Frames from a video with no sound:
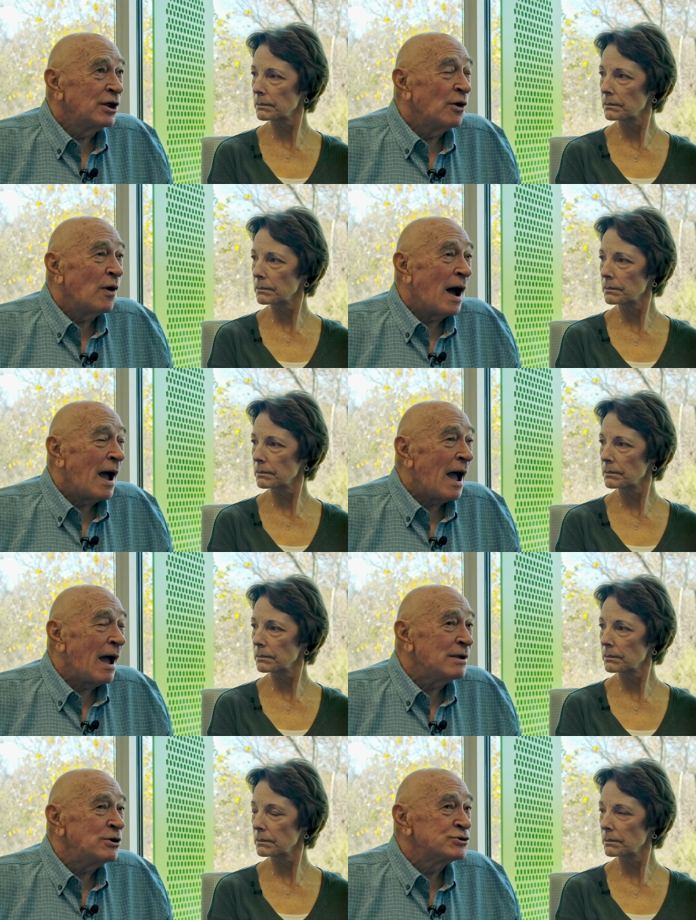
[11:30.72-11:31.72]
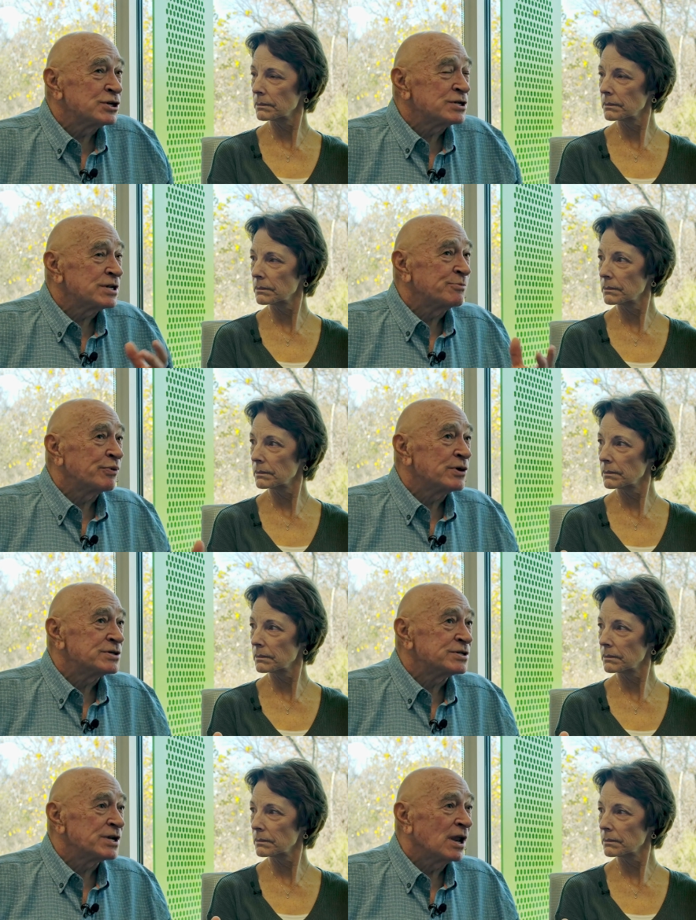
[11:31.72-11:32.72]
Speaker 1: you know, I, I use this in
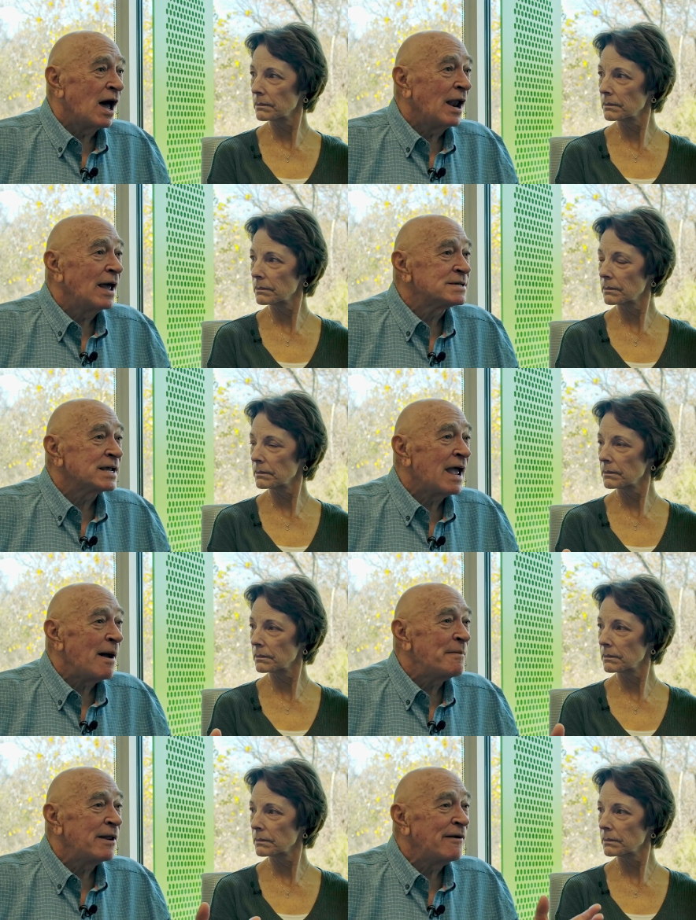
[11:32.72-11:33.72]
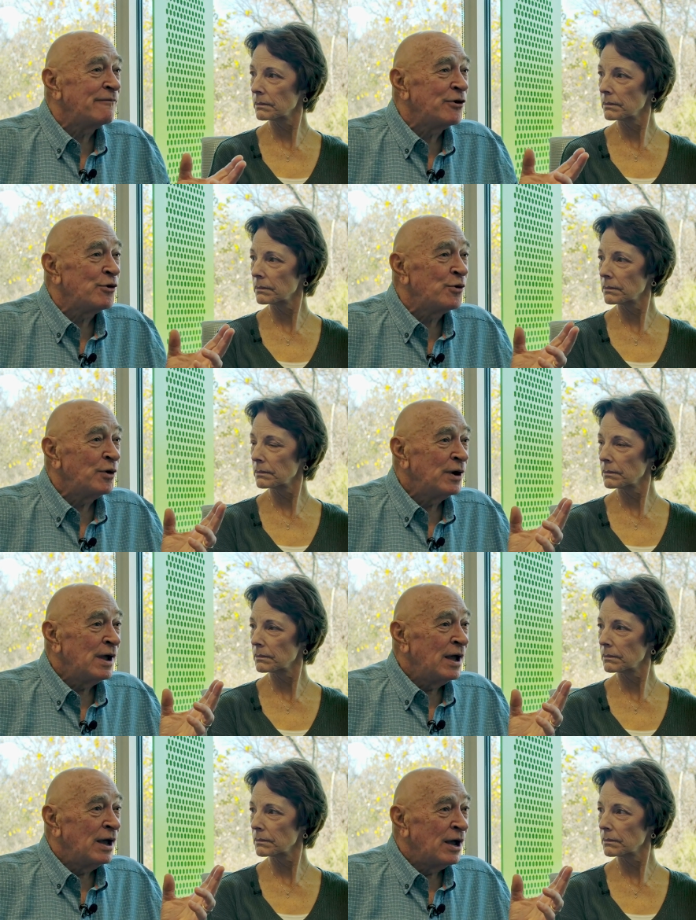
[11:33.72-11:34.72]
prisons a lot. I say, how many of you
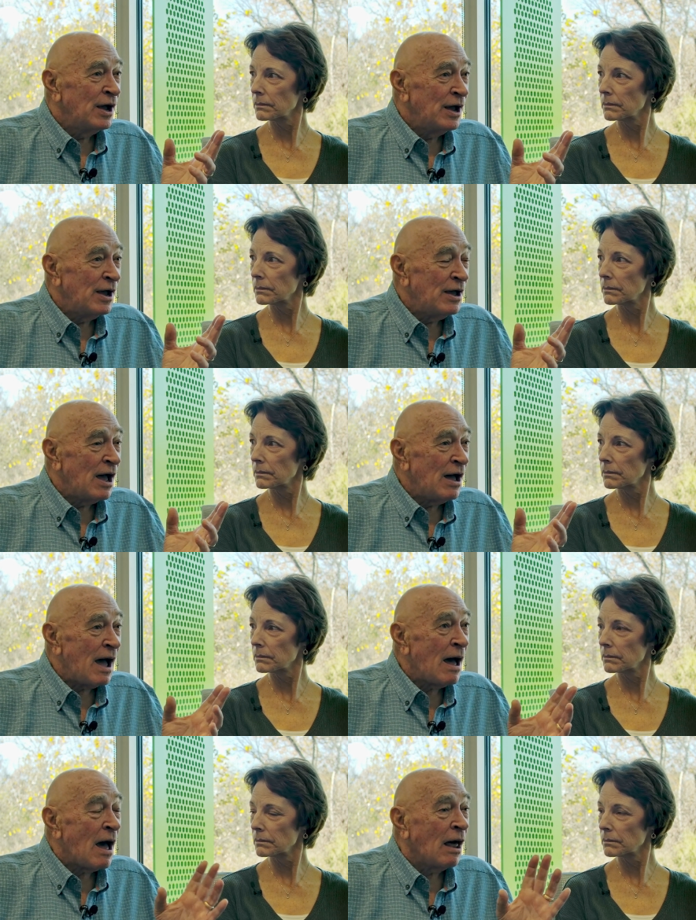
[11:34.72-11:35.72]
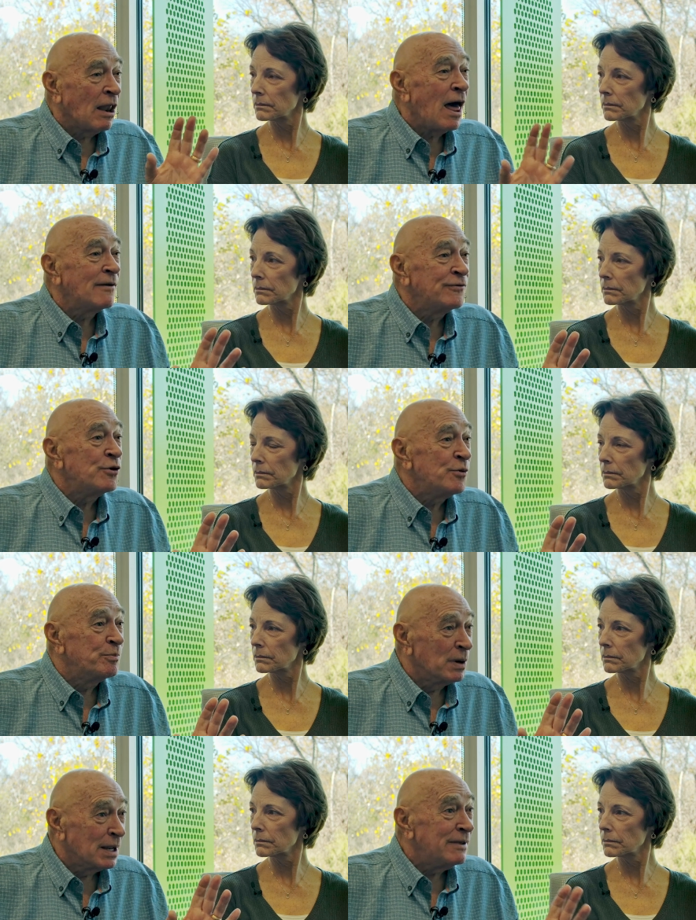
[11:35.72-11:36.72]
a lot of
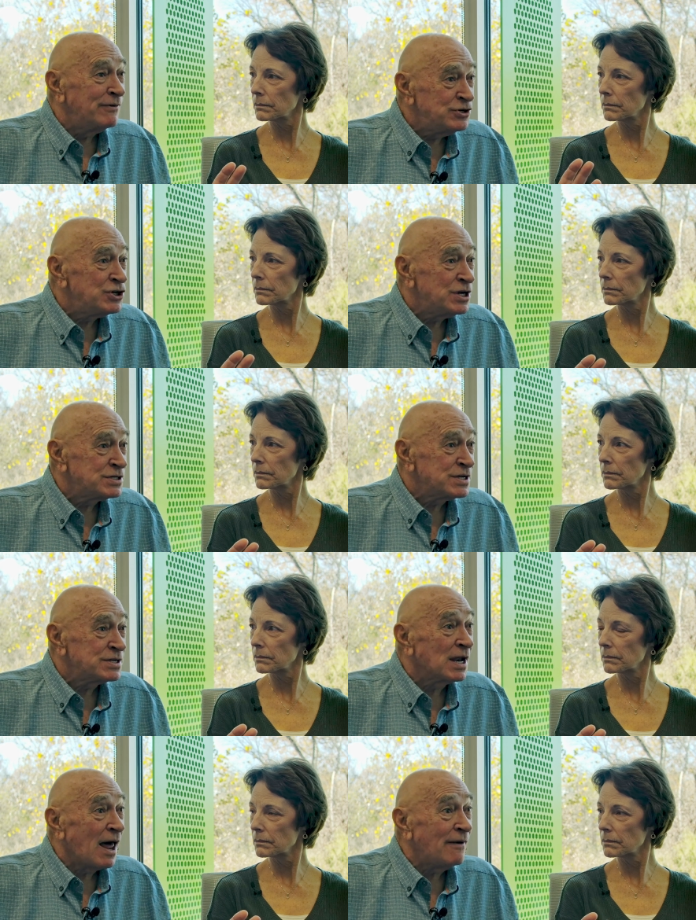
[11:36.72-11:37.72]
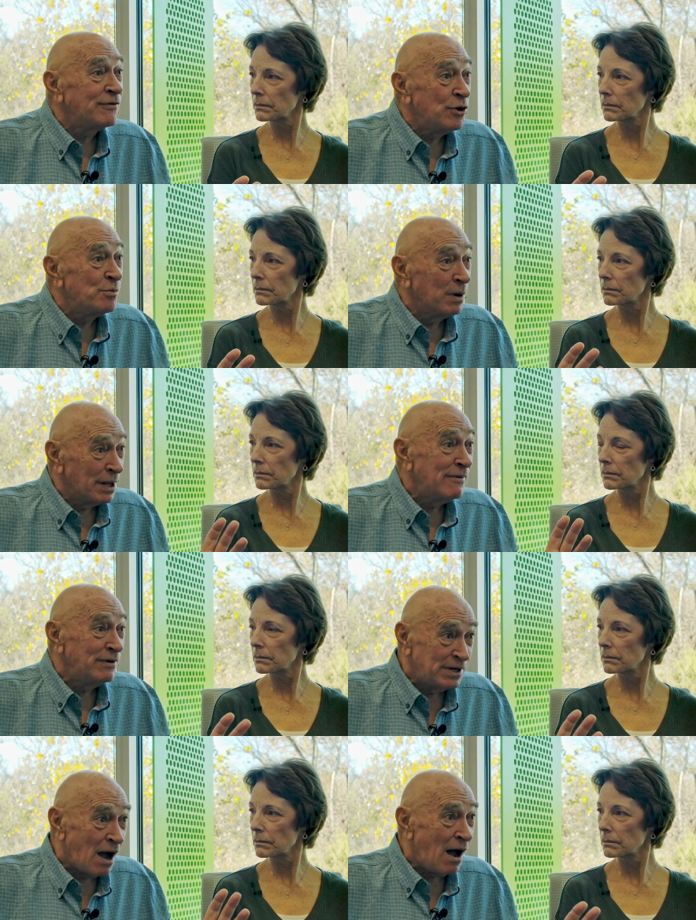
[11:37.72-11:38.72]
you believe in Jesus, a lot of you
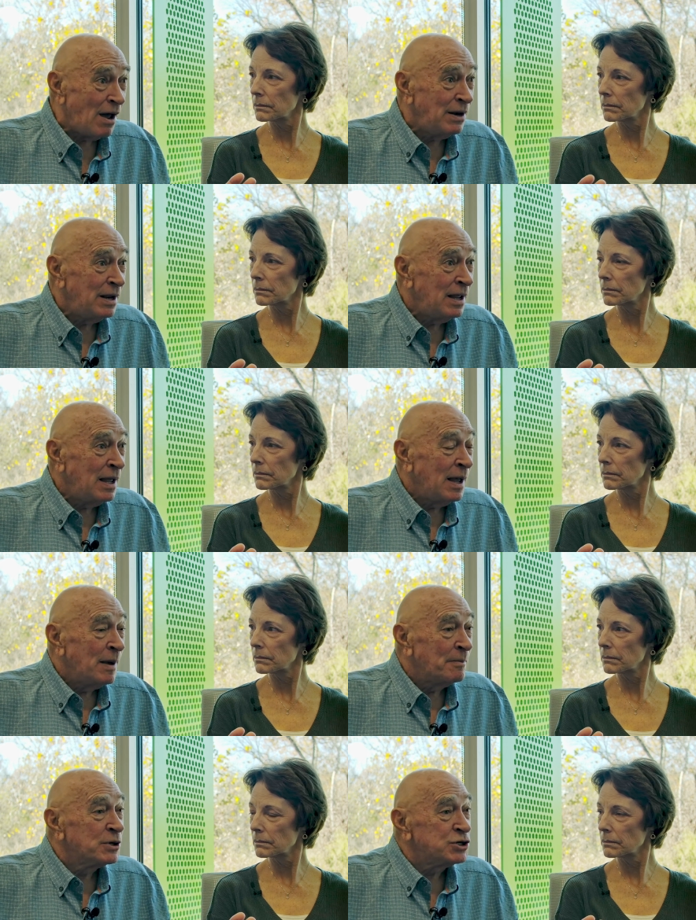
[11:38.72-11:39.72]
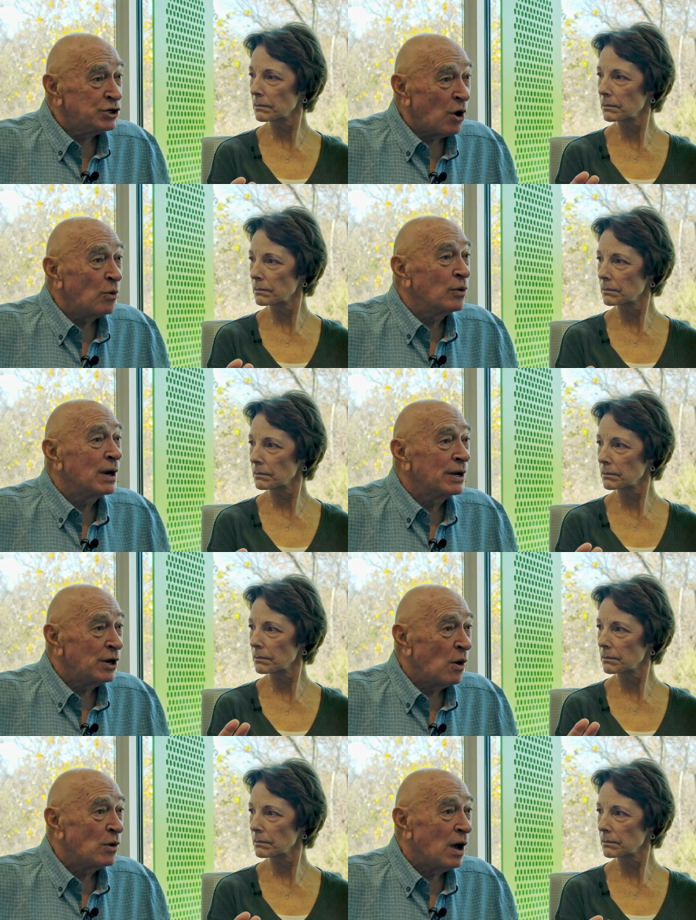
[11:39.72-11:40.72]
believe in God, but you don't
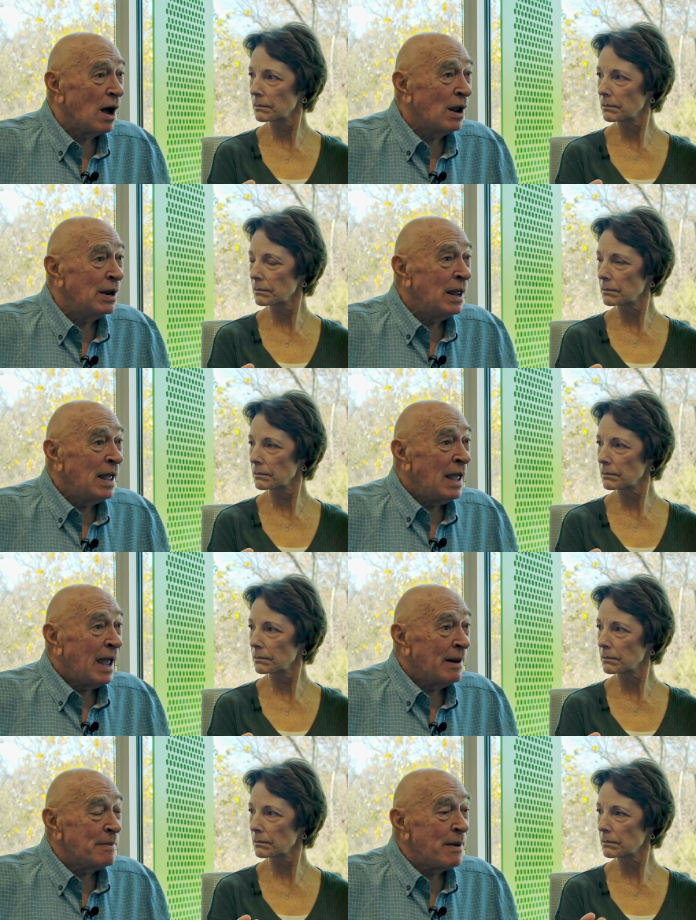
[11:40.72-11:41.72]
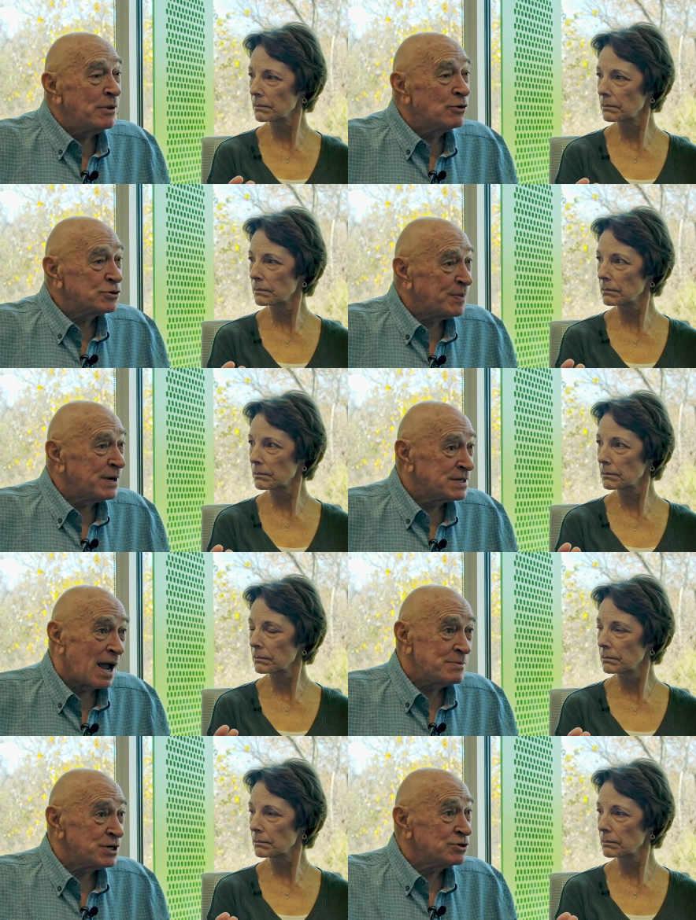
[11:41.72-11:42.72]
really know God. And maybe there's been
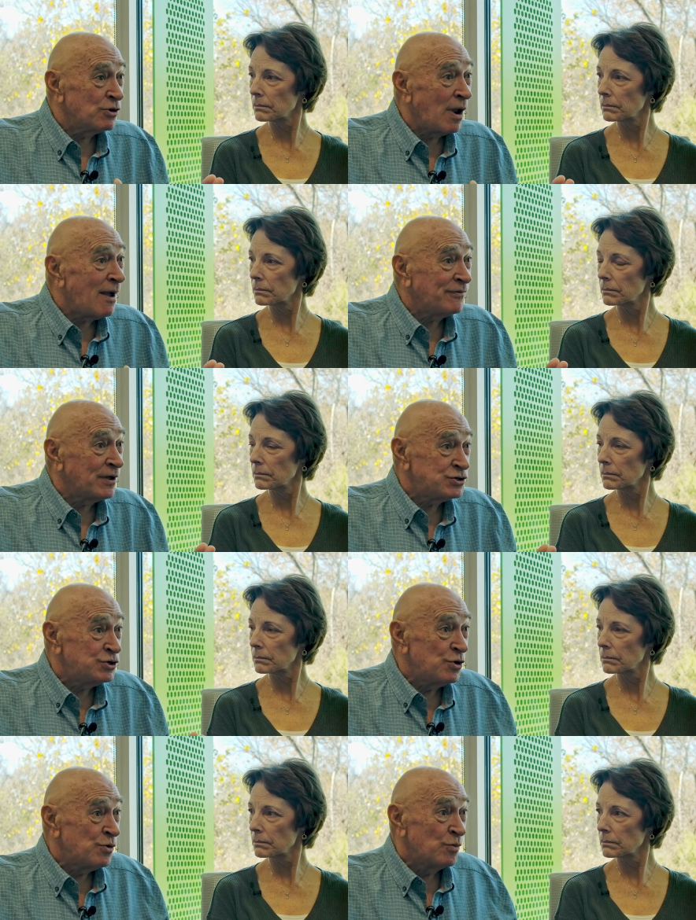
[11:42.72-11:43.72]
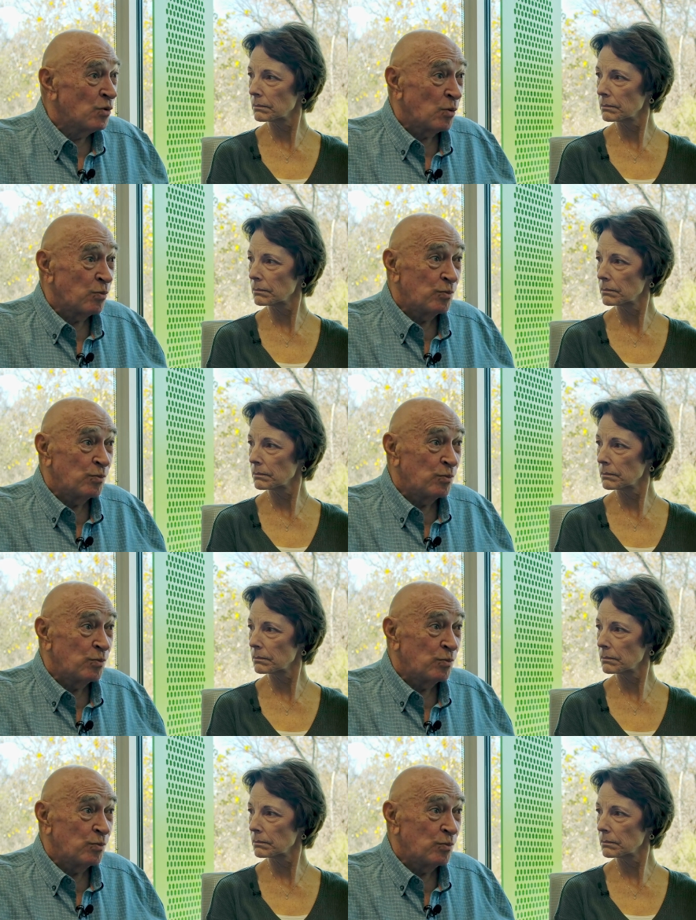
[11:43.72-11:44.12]
times in your life that you